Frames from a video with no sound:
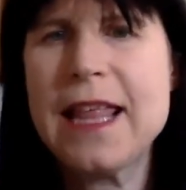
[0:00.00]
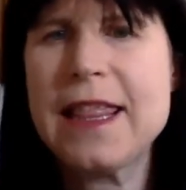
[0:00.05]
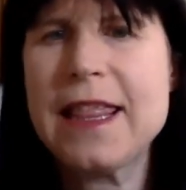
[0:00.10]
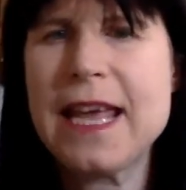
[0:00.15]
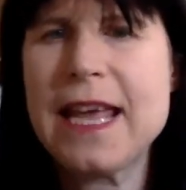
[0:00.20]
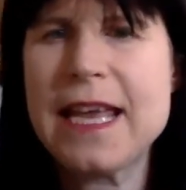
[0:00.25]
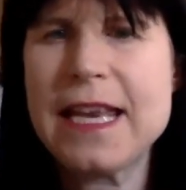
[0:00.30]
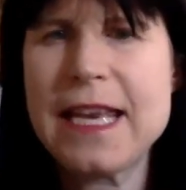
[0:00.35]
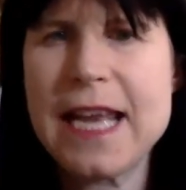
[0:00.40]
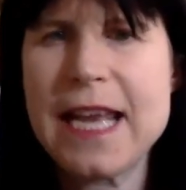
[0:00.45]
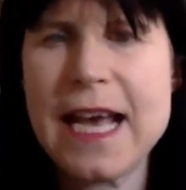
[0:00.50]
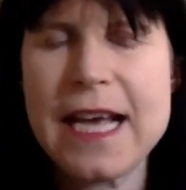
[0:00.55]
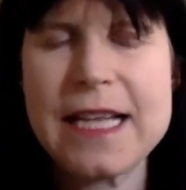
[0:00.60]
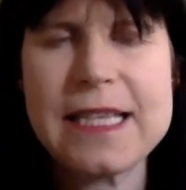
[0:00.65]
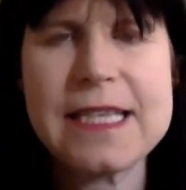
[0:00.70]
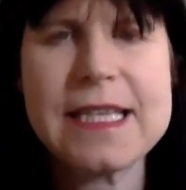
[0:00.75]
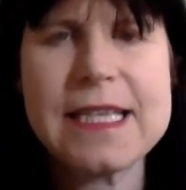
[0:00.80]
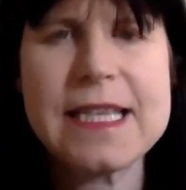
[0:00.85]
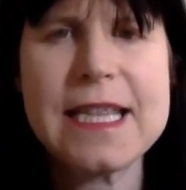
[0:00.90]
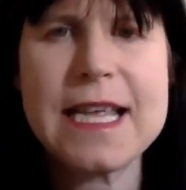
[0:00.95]
they're
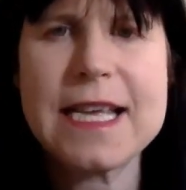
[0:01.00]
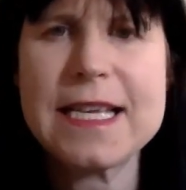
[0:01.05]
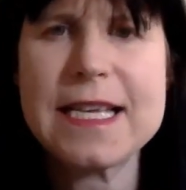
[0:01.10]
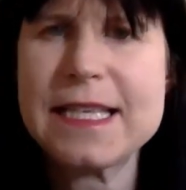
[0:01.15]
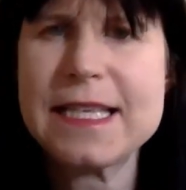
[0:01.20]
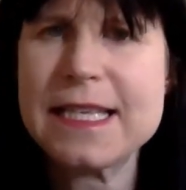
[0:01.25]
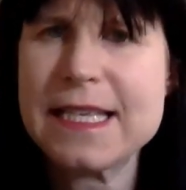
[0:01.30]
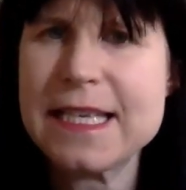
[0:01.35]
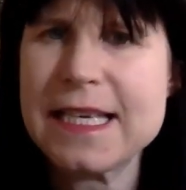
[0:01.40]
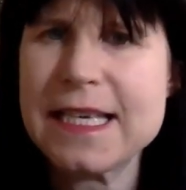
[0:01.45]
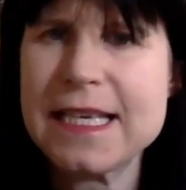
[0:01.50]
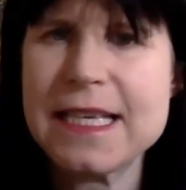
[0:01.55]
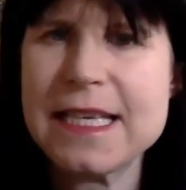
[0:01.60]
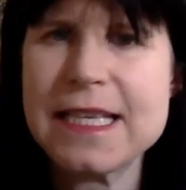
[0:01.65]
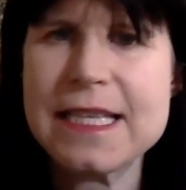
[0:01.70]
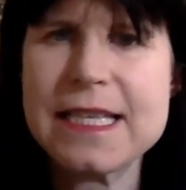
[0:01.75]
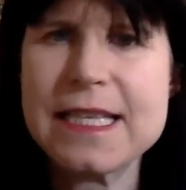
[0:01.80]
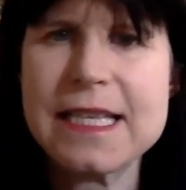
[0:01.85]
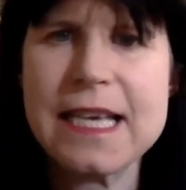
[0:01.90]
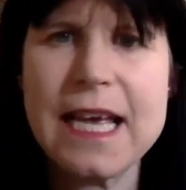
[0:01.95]
nuts, they're
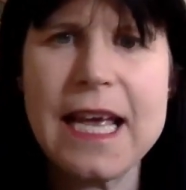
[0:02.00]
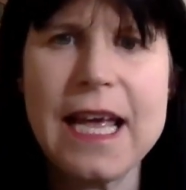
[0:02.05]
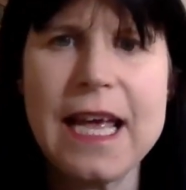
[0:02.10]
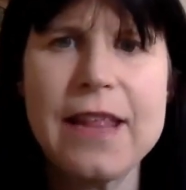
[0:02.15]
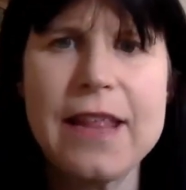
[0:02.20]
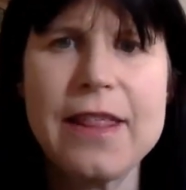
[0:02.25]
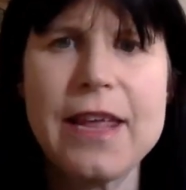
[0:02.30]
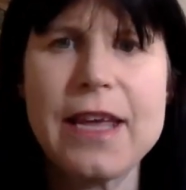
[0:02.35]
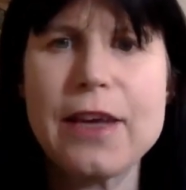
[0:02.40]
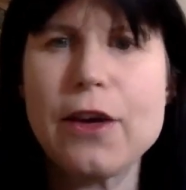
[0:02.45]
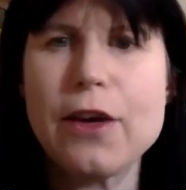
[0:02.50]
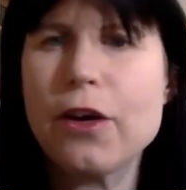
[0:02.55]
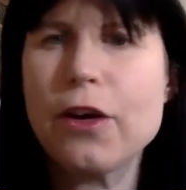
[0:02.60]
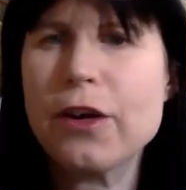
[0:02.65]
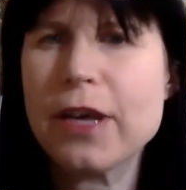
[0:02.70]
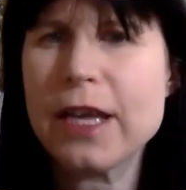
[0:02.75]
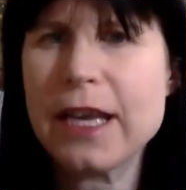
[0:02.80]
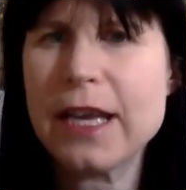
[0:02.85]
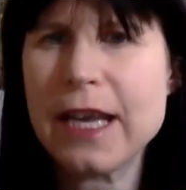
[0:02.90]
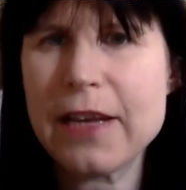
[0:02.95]
seeds, they're
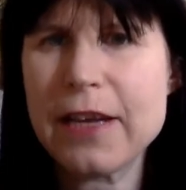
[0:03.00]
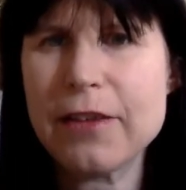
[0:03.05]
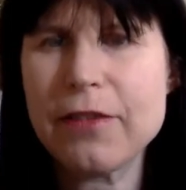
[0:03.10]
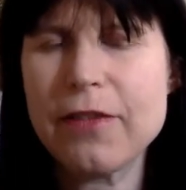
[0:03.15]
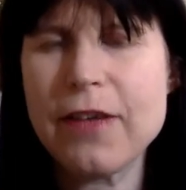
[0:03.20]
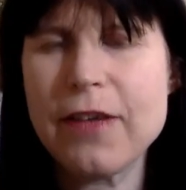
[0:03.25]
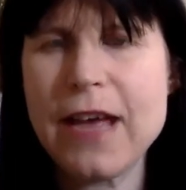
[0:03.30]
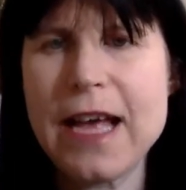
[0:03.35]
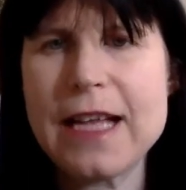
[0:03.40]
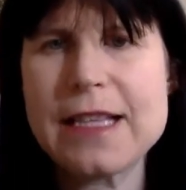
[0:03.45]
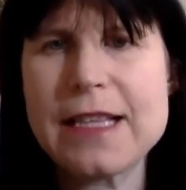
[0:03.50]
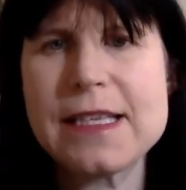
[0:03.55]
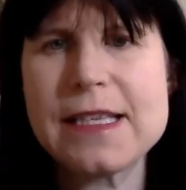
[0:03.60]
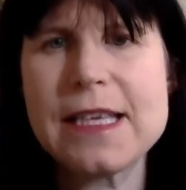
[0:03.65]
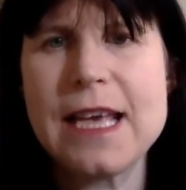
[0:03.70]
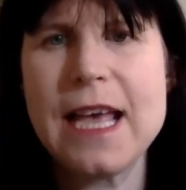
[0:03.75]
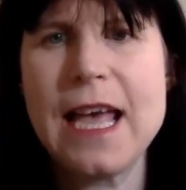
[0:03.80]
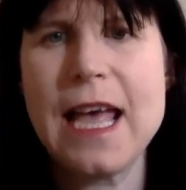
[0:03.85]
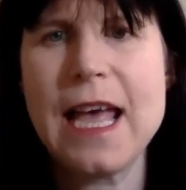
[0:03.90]
coconut fats,